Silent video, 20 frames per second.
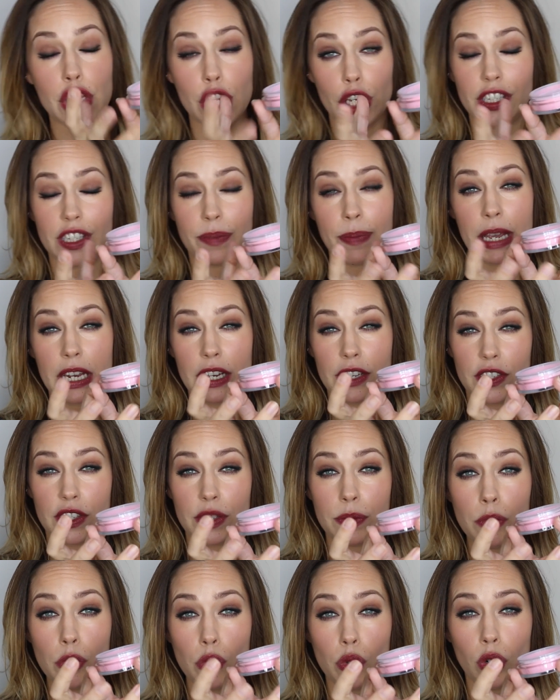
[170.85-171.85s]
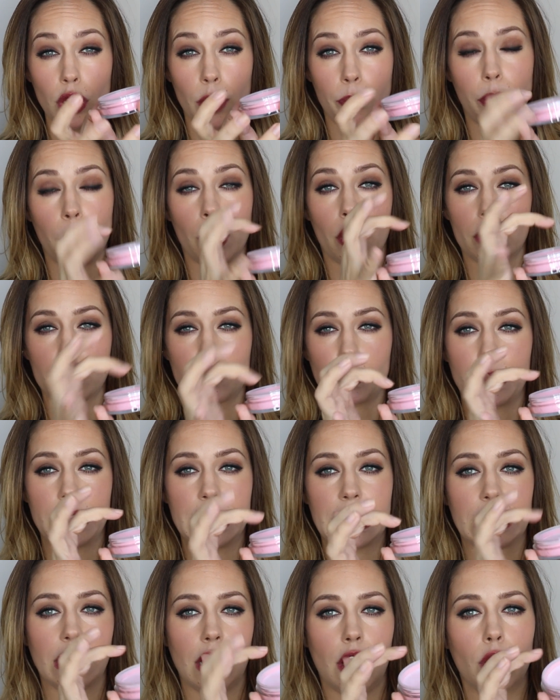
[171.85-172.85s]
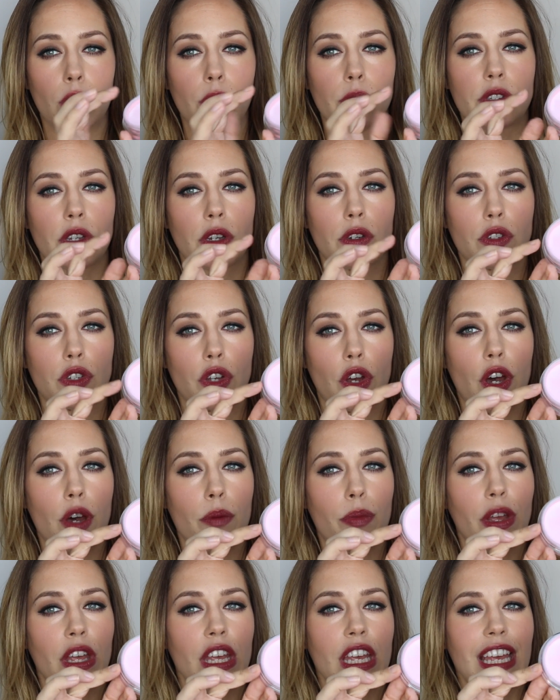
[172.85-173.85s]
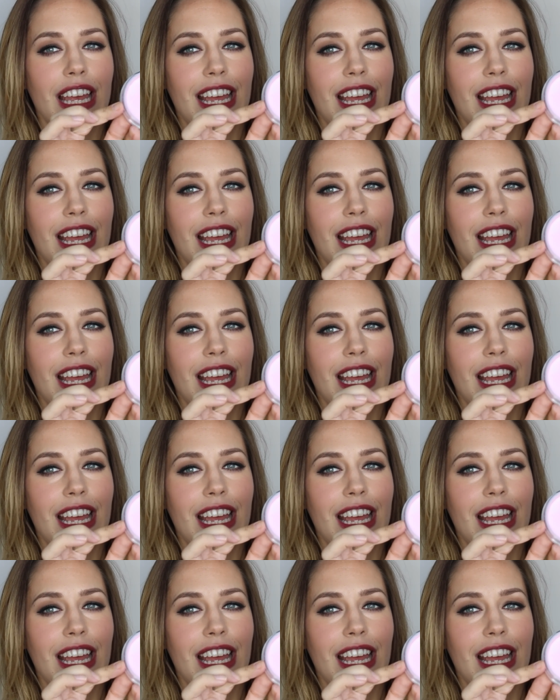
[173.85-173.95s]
used to be in a smaller pot with little holes on top.